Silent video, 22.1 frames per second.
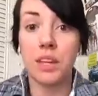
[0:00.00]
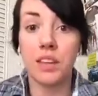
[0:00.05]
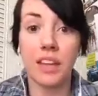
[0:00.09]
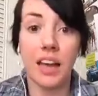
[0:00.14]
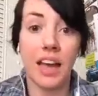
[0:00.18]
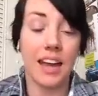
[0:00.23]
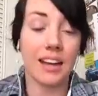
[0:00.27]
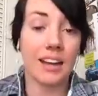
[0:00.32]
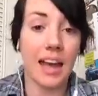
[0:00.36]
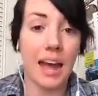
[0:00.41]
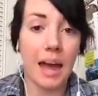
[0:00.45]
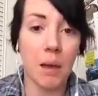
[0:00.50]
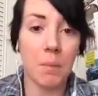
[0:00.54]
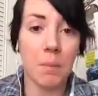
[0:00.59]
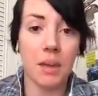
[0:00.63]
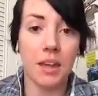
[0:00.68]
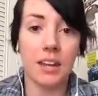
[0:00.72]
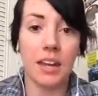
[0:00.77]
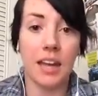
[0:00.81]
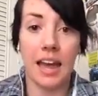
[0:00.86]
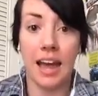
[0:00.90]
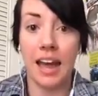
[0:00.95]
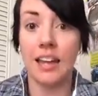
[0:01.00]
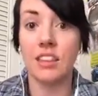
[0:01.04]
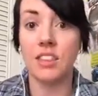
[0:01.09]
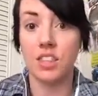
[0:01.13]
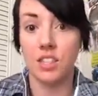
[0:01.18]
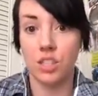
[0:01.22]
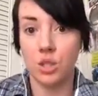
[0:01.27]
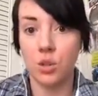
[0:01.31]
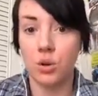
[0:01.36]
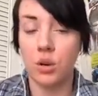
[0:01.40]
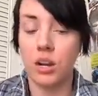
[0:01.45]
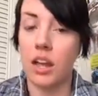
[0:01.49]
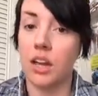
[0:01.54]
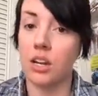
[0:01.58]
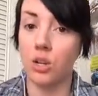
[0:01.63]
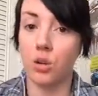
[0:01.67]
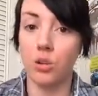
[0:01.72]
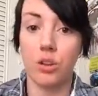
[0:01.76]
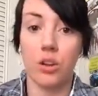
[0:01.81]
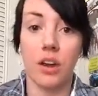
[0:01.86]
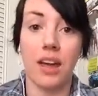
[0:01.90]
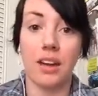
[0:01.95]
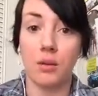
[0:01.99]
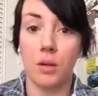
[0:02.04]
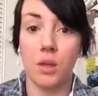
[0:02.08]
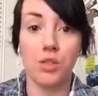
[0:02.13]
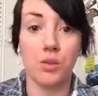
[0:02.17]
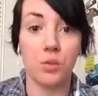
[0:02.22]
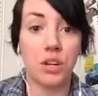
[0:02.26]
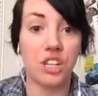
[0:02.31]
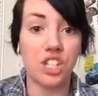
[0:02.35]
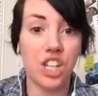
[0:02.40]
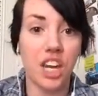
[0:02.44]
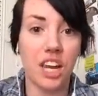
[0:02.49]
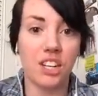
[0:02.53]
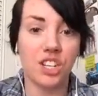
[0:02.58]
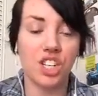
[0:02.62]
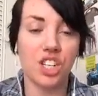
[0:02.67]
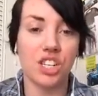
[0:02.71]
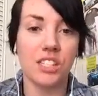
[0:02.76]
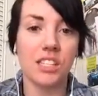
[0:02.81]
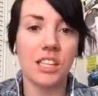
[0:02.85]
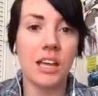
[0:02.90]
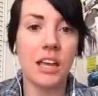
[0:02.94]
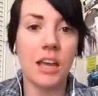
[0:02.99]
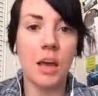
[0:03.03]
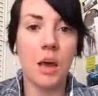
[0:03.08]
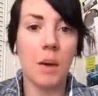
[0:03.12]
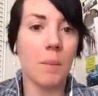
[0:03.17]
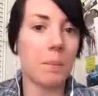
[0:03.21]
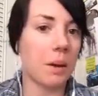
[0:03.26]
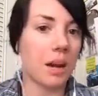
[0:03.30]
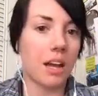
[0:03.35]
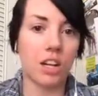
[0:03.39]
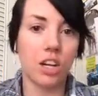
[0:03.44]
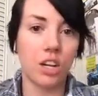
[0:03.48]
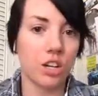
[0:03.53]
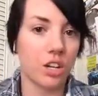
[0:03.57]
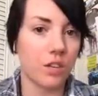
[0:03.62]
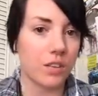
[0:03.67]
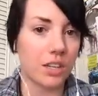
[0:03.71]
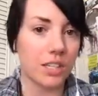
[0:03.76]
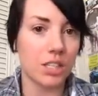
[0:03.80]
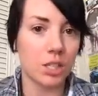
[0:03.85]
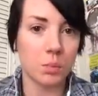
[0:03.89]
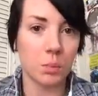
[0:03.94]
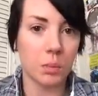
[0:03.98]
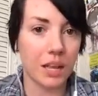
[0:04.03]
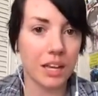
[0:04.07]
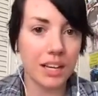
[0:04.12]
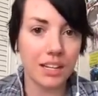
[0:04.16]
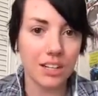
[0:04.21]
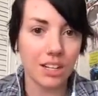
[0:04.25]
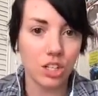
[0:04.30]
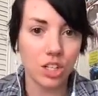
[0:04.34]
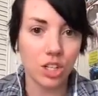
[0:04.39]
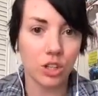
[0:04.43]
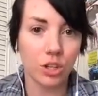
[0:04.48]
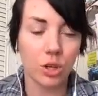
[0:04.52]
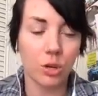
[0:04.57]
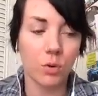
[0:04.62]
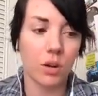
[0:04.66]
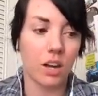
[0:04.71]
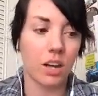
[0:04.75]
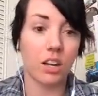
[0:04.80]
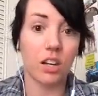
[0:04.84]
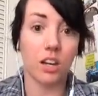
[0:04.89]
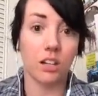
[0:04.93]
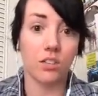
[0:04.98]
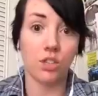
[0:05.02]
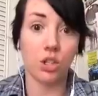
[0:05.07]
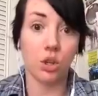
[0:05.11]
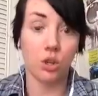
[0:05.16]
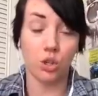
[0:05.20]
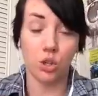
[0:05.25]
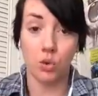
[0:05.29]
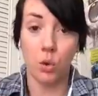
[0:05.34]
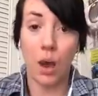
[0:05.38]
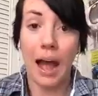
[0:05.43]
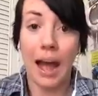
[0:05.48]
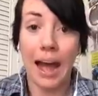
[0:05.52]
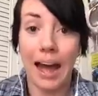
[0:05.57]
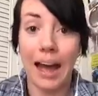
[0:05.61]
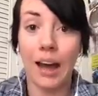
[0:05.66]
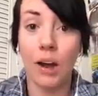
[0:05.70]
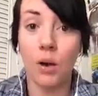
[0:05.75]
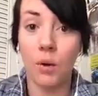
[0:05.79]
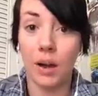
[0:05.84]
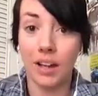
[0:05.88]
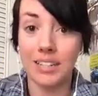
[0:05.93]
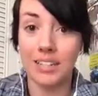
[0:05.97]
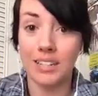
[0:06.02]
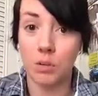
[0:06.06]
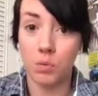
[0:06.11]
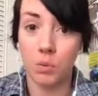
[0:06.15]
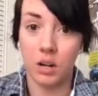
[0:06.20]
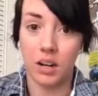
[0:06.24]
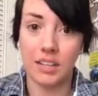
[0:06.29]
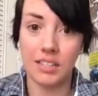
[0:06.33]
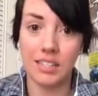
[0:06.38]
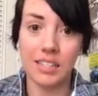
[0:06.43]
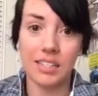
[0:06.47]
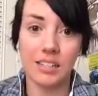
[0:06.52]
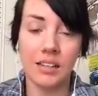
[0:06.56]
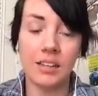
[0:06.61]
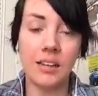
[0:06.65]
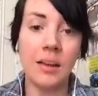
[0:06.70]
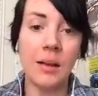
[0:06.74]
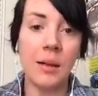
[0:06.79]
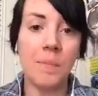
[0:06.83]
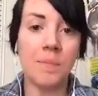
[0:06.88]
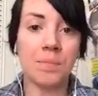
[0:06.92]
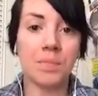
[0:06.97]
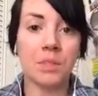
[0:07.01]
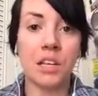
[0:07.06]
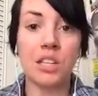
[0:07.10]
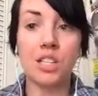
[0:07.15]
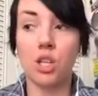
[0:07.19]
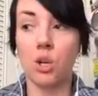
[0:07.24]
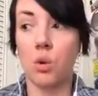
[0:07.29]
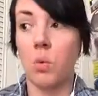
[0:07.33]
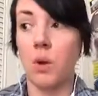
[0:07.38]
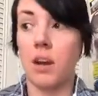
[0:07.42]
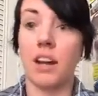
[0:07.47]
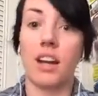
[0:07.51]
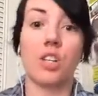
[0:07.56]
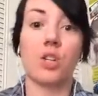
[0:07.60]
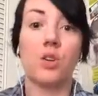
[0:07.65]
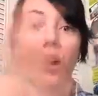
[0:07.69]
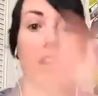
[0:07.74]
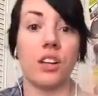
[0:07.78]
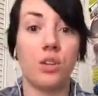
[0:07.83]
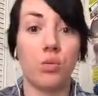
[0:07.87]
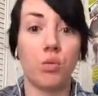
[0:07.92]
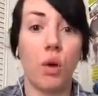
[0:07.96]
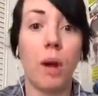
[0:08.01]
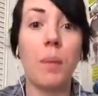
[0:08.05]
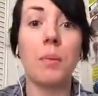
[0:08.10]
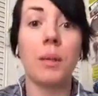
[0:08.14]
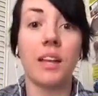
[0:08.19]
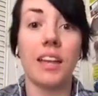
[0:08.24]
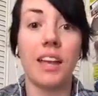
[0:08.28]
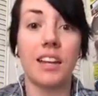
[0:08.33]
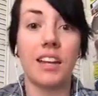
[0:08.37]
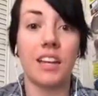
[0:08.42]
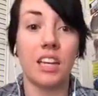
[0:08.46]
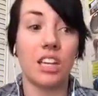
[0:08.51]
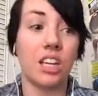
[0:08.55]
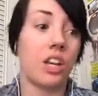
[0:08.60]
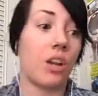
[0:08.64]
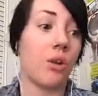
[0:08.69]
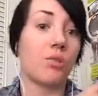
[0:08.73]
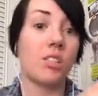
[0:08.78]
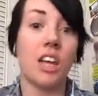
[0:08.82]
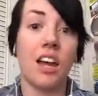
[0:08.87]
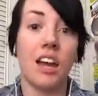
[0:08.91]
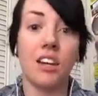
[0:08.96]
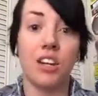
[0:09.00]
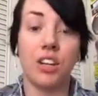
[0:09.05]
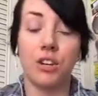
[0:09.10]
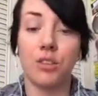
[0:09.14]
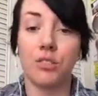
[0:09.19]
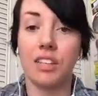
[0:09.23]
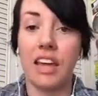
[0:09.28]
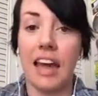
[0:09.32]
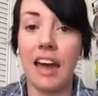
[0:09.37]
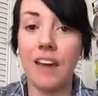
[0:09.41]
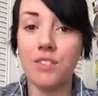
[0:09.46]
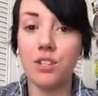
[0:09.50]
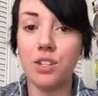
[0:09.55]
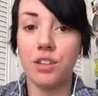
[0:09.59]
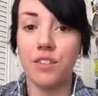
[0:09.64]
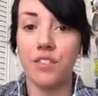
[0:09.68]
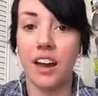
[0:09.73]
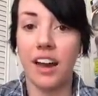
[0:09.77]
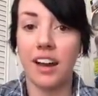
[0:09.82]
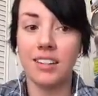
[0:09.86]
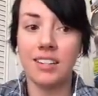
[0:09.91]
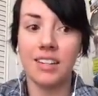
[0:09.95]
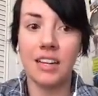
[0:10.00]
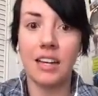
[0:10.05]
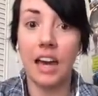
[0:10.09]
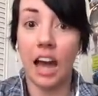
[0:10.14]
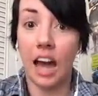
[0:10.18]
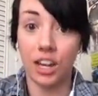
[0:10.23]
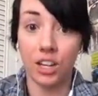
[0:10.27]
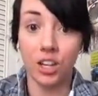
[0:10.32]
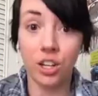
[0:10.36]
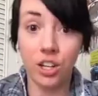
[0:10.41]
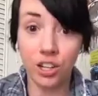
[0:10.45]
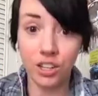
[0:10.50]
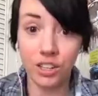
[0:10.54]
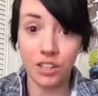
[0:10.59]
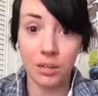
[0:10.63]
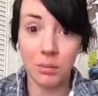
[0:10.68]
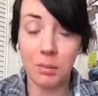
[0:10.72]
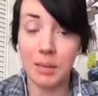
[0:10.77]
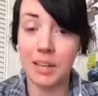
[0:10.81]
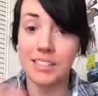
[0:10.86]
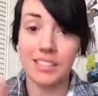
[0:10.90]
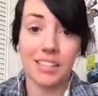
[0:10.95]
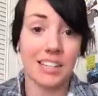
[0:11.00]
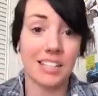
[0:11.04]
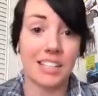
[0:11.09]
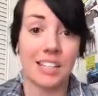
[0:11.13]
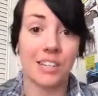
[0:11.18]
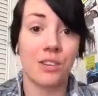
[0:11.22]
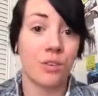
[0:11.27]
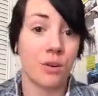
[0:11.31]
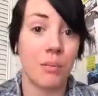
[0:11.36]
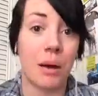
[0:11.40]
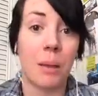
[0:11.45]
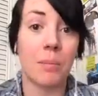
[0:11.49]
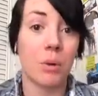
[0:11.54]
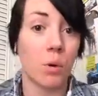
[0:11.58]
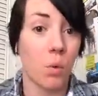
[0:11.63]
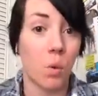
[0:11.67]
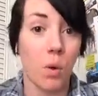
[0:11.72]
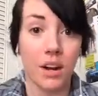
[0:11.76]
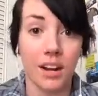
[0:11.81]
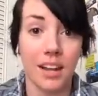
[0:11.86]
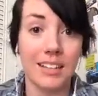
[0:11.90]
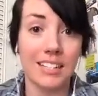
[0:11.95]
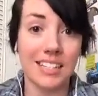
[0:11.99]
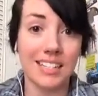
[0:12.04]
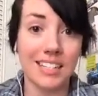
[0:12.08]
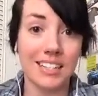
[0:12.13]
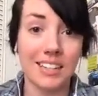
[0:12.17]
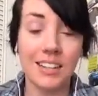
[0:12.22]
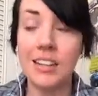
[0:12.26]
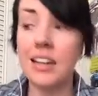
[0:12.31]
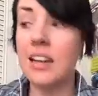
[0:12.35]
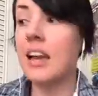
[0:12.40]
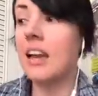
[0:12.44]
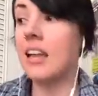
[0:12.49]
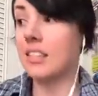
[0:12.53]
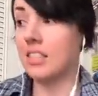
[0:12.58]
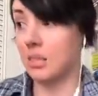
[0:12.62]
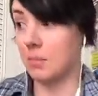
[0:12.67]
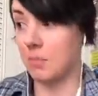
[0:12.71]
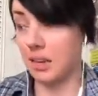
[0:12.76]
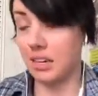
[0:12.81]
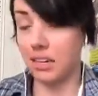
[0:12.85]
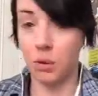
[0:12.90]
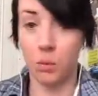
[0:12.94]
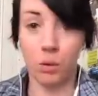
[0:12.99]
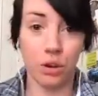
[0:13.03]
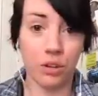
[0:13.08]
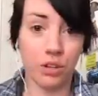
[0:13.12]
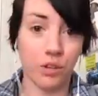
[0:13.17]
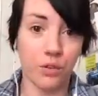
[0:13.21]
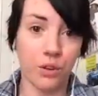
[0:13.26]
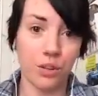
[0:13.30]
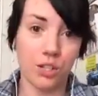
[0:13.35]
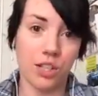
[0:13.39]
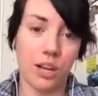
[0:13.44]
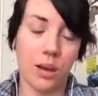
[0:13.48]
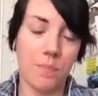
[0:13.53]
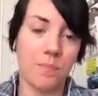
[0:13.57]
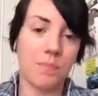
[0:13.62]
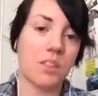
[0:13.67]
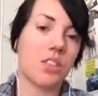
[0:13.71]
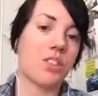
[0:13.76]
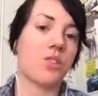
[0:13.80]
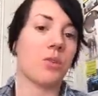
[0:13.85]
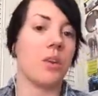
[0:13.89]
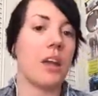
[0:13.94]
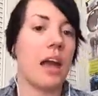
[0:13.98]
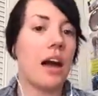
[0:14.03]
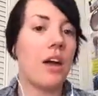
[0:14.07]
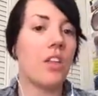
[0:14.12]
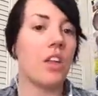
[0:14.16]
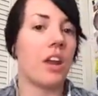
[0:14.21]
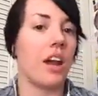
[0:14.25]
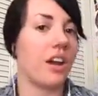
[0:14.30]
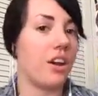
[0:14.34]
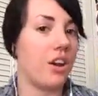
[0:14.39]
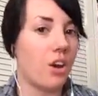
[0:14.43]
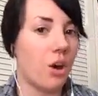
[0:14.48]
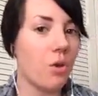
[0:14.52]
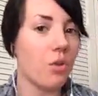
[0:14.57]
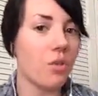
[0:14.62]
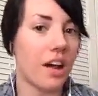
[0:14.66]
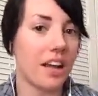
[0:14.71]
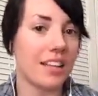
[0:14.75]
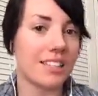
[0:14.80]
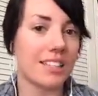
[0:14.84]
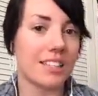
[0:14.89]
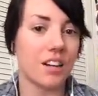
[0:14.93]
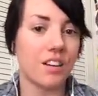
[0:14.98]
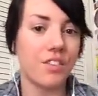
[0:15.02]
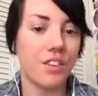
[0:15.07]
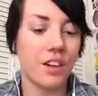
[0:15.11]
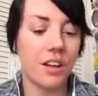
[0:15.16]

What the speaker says: that had to happen at the story. I knew there had to be 3 changes, but I couldn't have explained it to you, and I couldn't have told you how I did what I did. So when I tried to replicate it, 10 years after the fact, I couldn't, because I didn't remember what I did to make it work the first time. So now that I know that stuff,